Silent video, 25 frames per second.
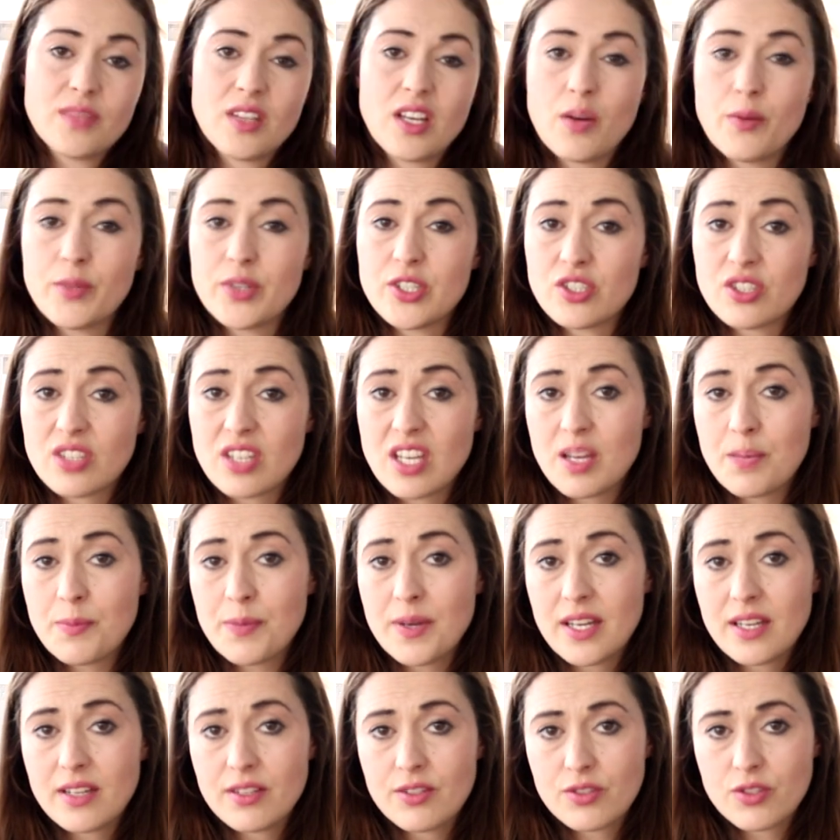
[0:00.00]
and we just keep
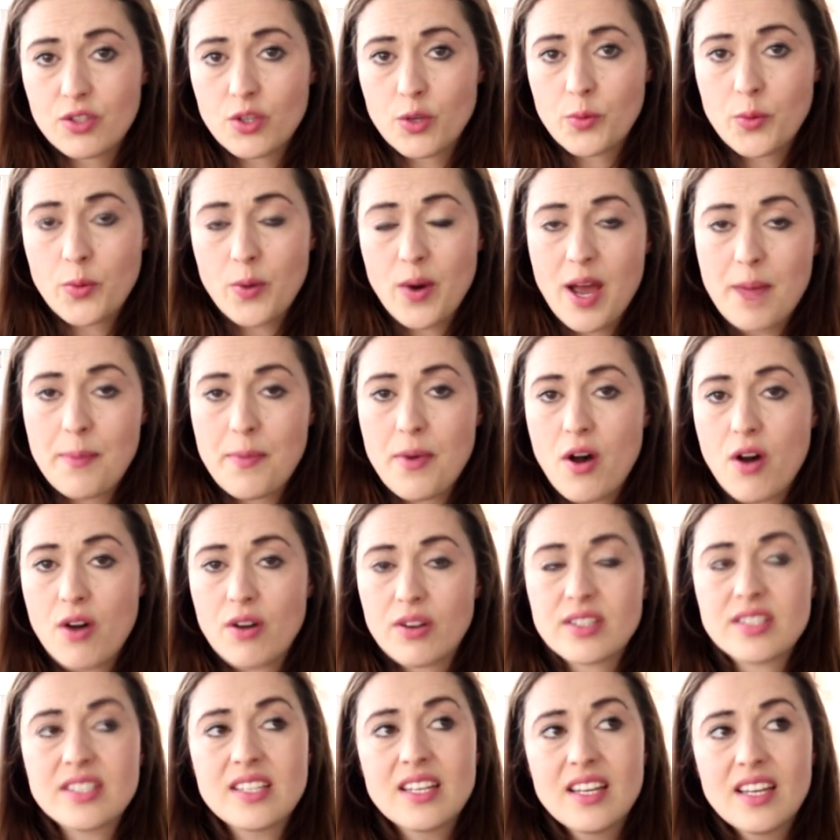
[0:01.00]
it in a Tupperware
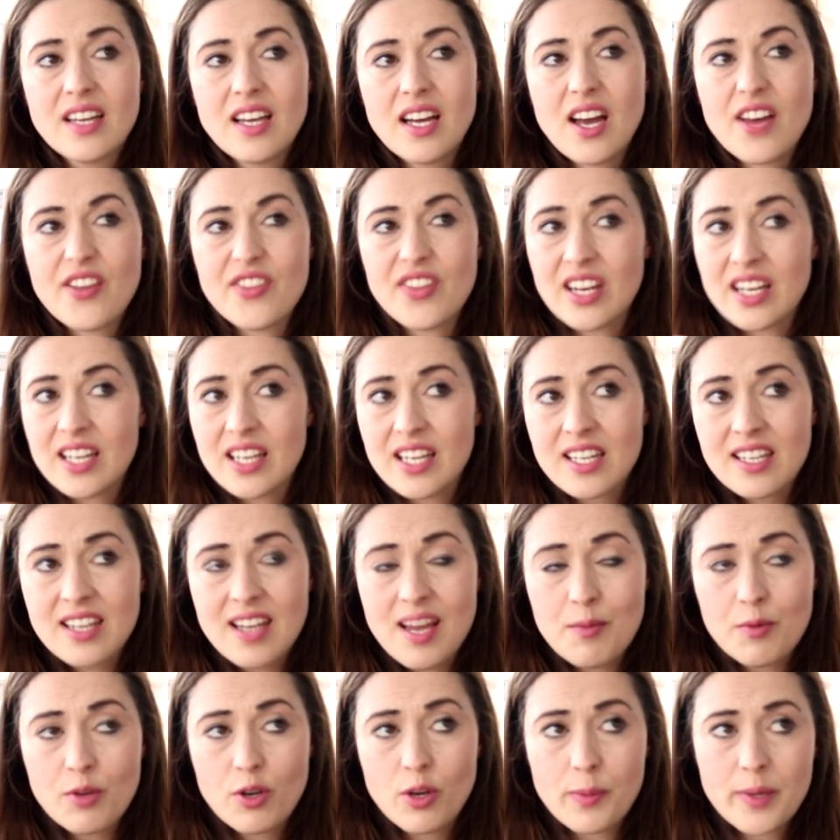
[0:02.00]
box, and the lid
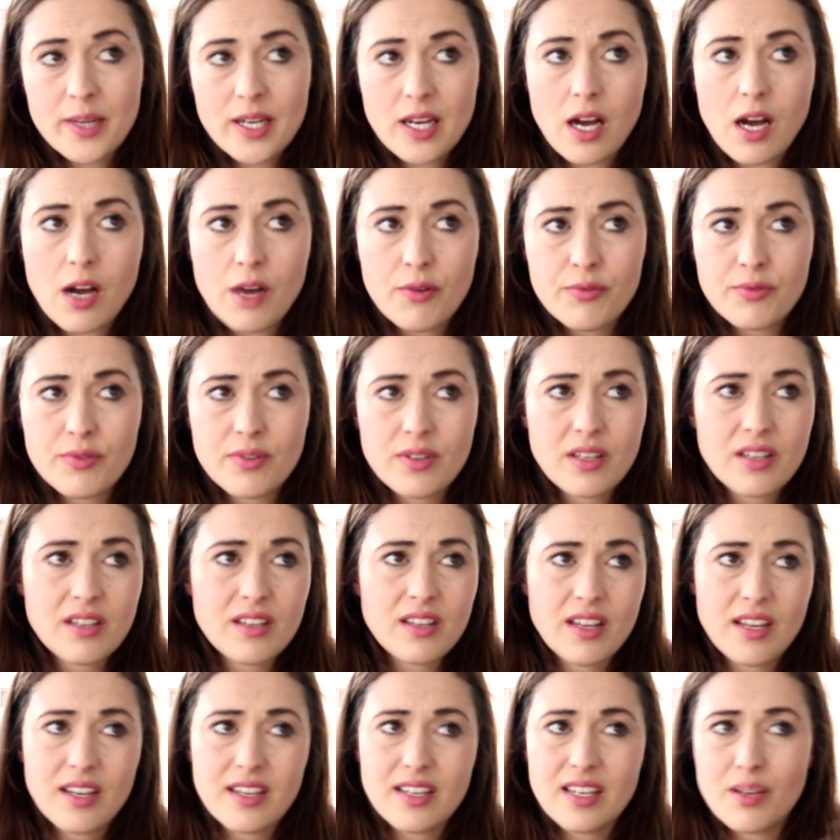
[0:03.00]
kept coming off
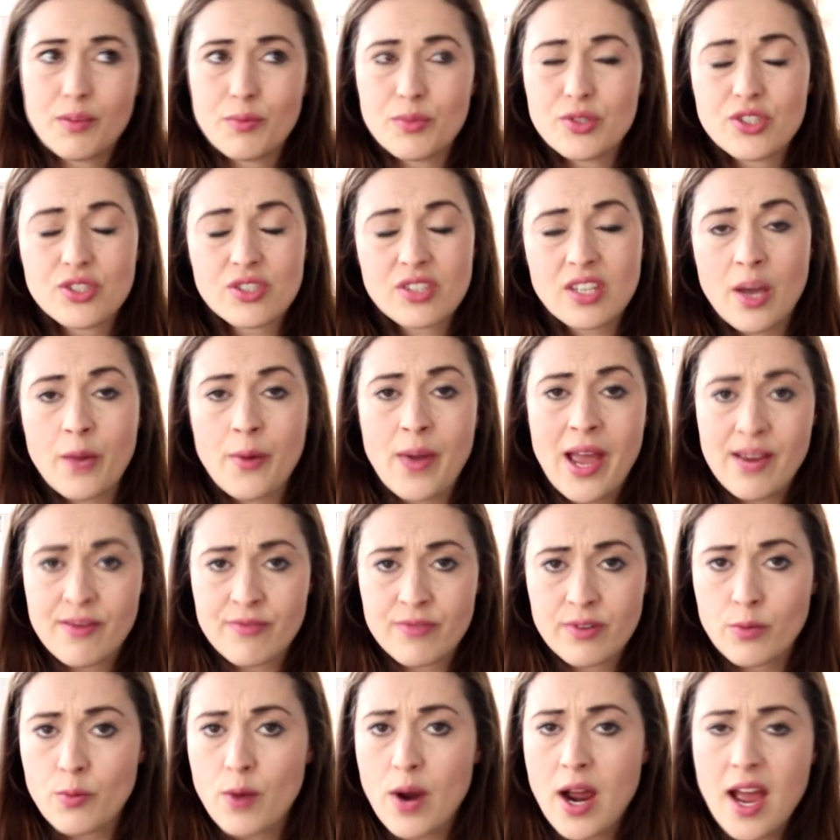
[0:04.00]
and it would just go
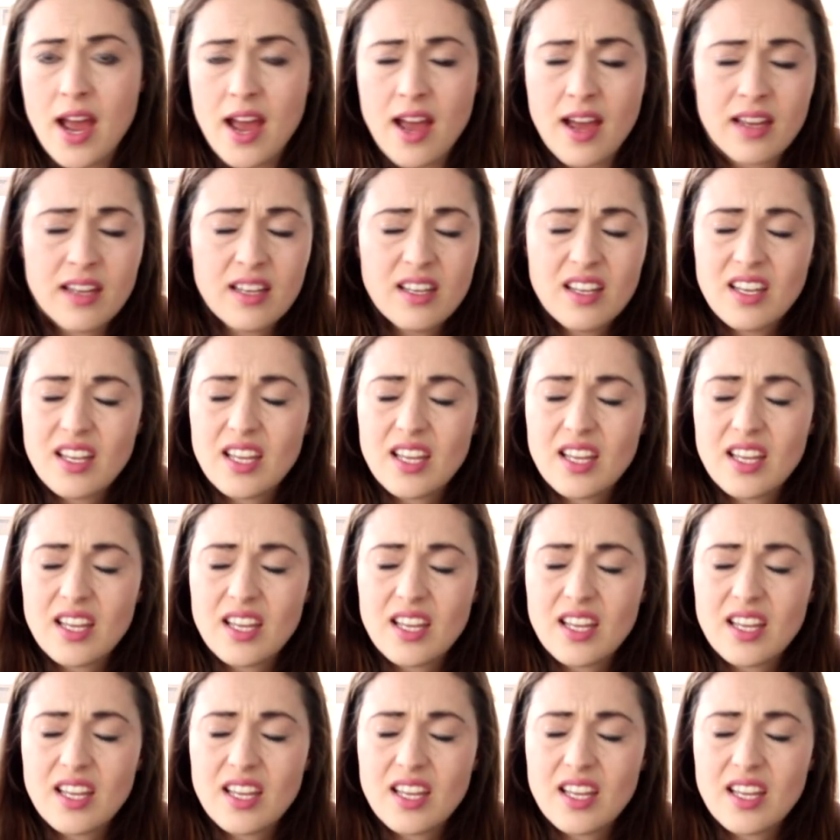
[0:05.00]
everywhere.